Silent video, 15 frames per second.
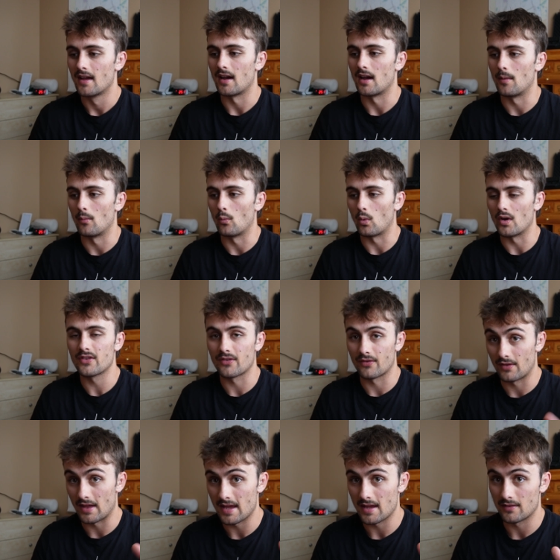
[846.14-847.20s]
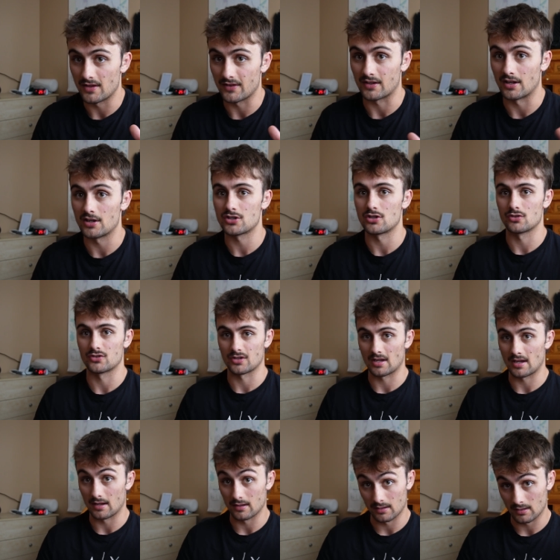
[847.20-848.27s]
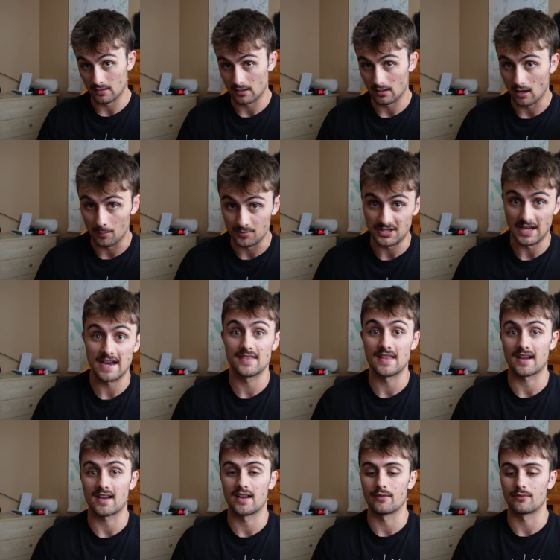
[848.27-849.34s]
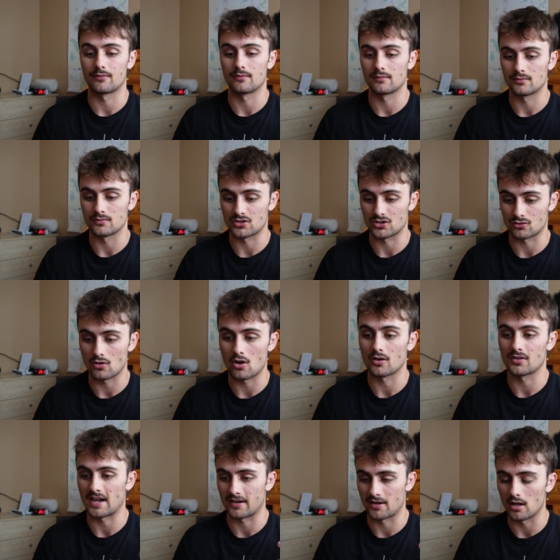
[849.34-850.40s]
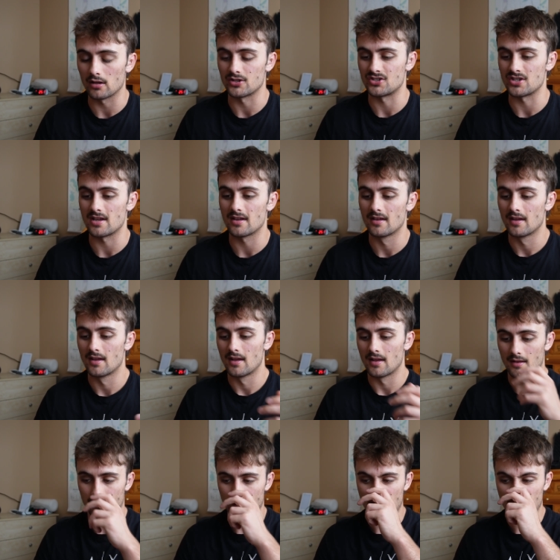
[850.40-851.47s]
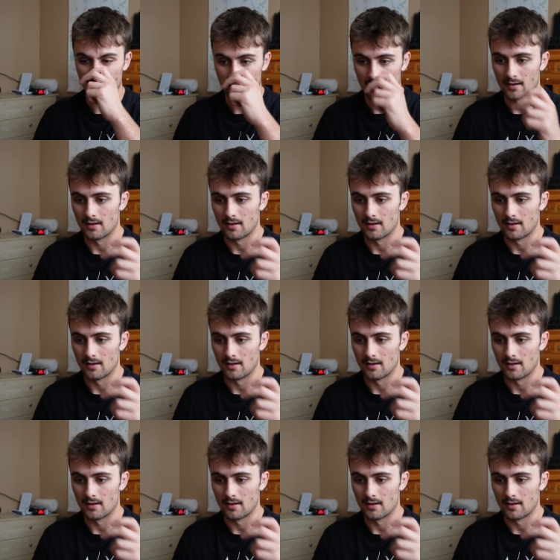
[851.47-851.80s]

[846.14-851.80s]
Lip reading: Once these conditioners obtain that kind of strong technology, then